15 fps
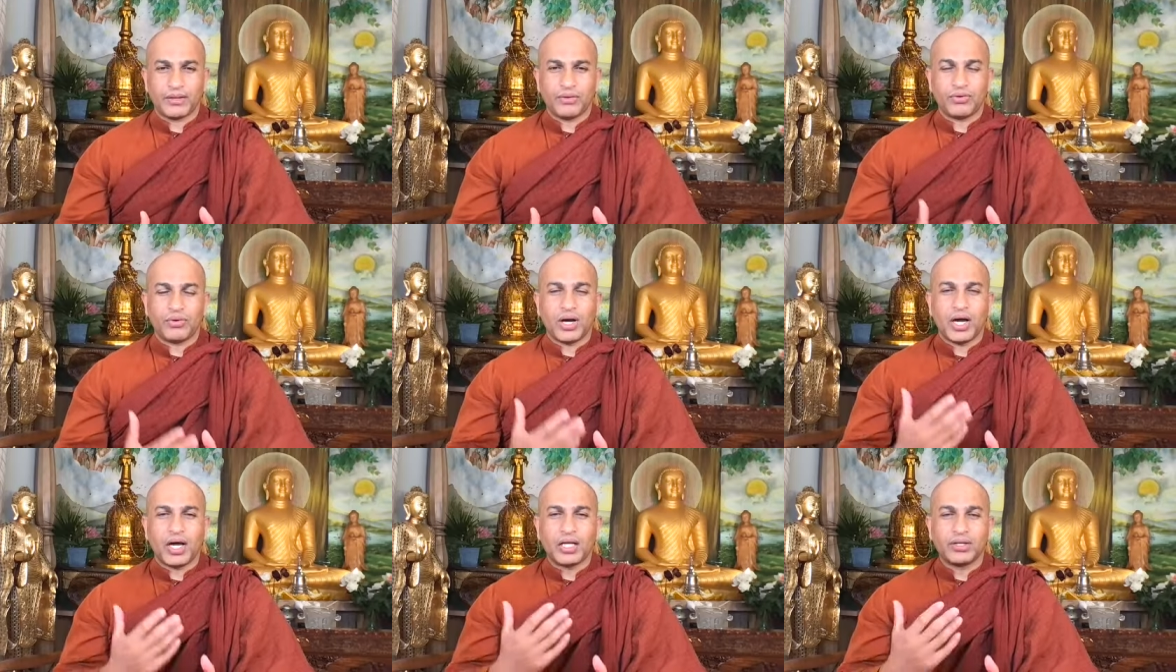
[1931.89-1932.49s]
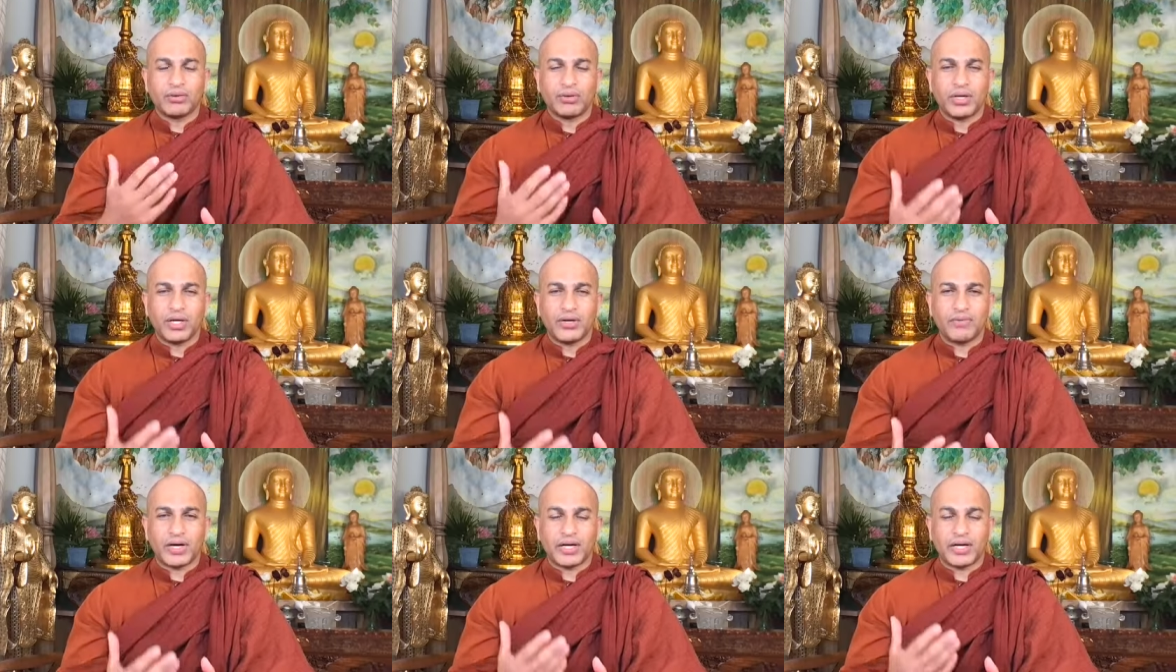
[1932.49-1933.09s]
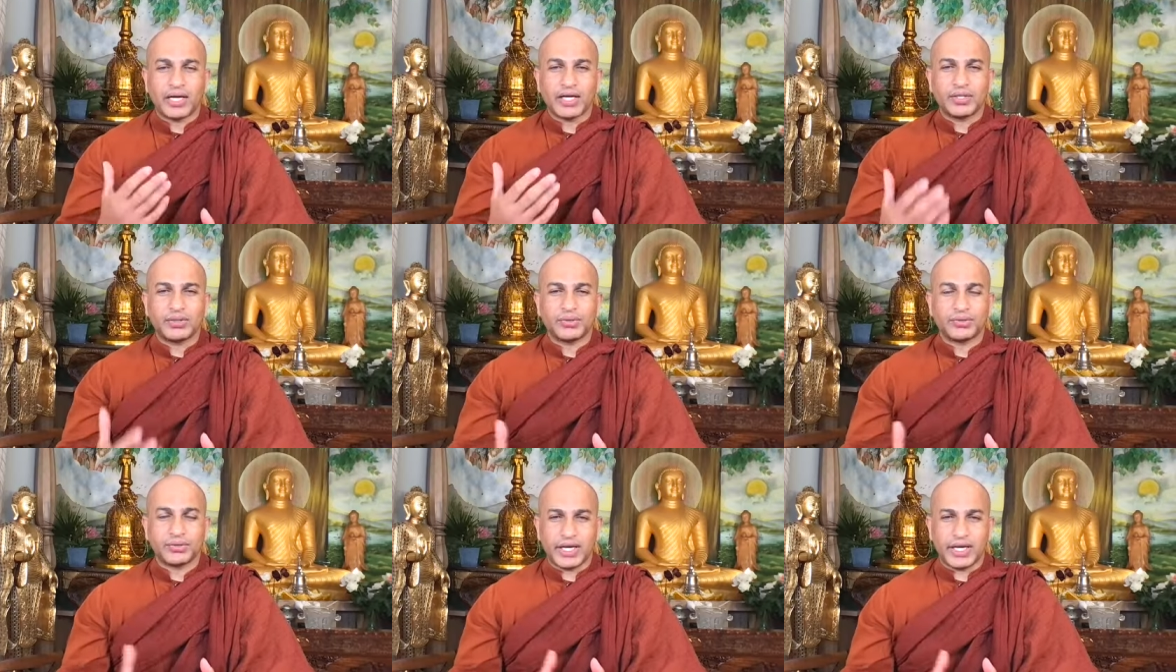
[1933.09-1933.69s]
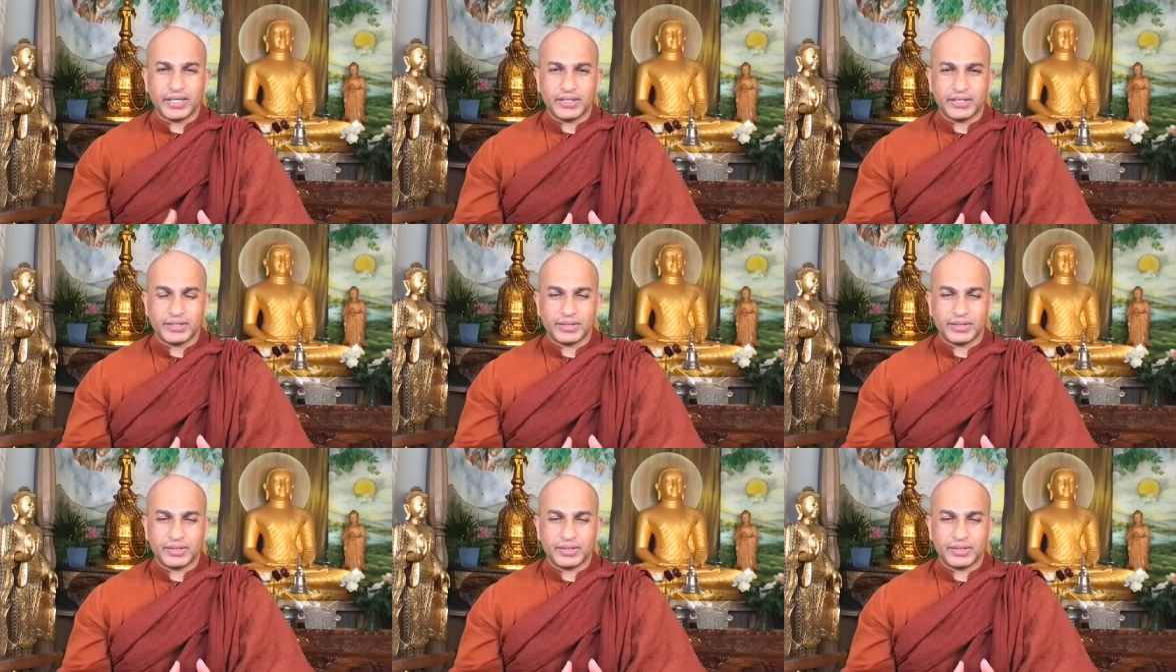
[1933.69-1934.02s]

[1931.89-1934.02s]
You are the only one can do that.